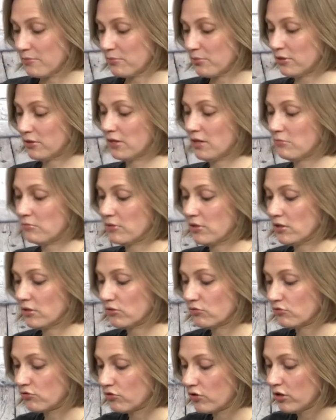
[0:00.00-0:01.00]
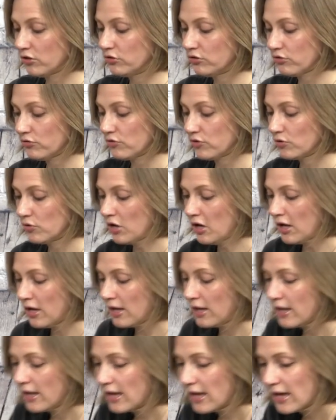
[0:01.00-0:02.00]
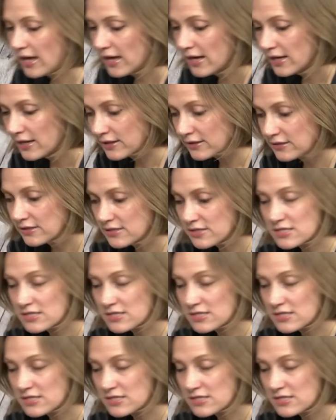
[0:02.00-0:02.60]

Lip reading: put them in front of you, and